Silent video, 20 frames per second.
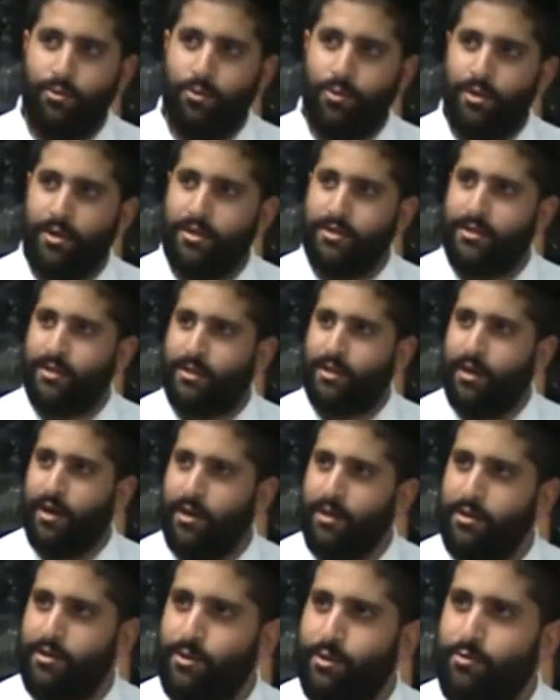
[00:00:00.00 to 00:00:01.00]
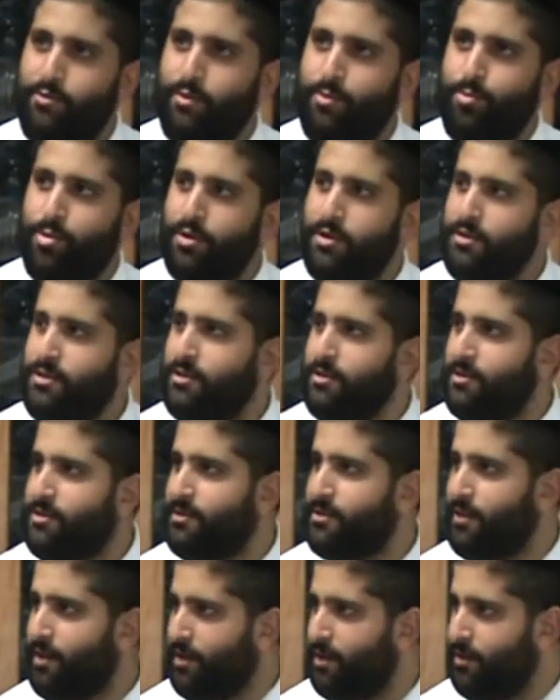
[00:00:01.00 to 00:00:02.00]
what does the color of a person's
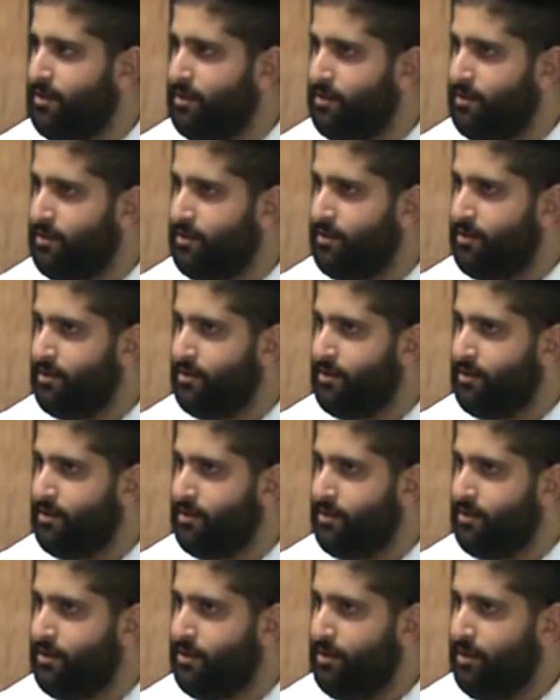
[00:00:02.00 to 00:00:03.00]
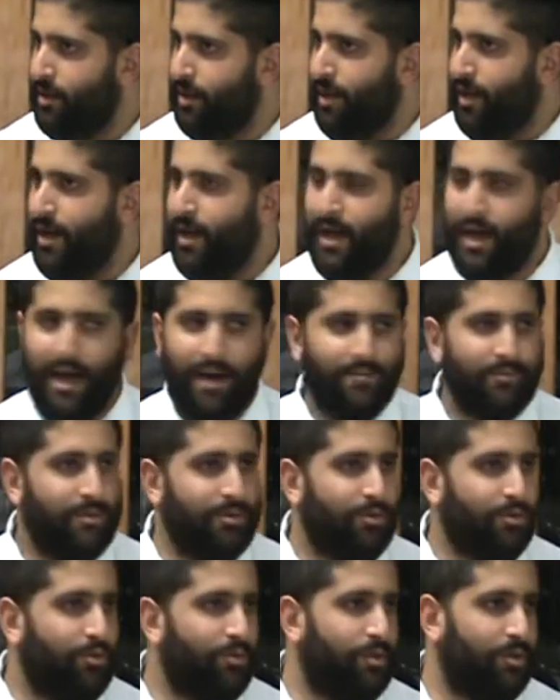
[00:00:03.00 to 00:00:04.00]
skin have to
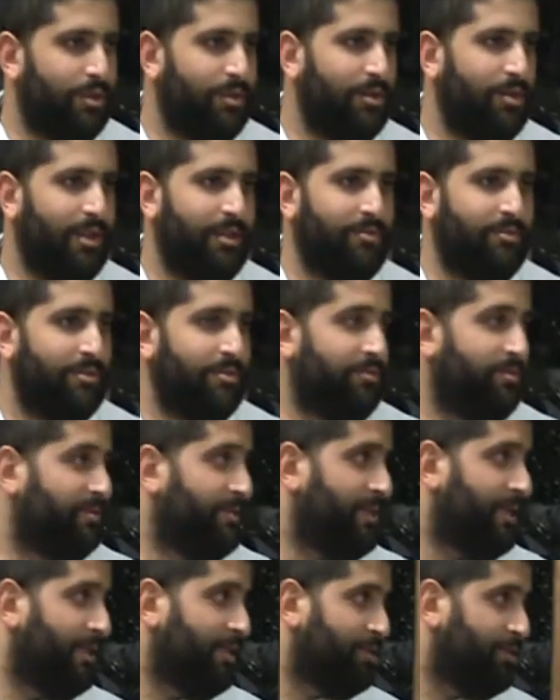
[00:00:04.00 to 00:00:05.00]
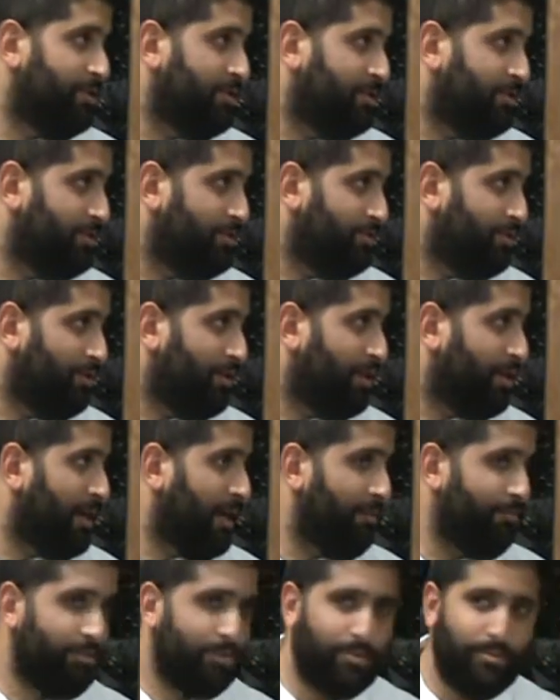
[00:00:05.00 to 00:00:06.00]
do with their level of intelligence or
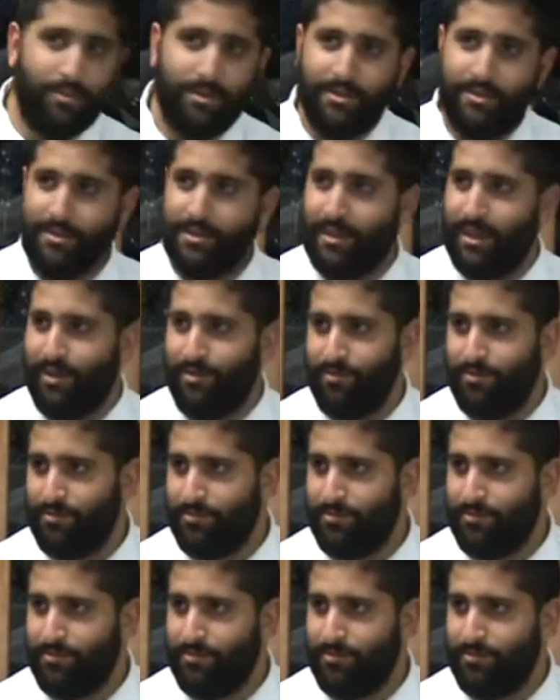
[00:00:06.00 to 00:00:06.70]
accomplishments in life?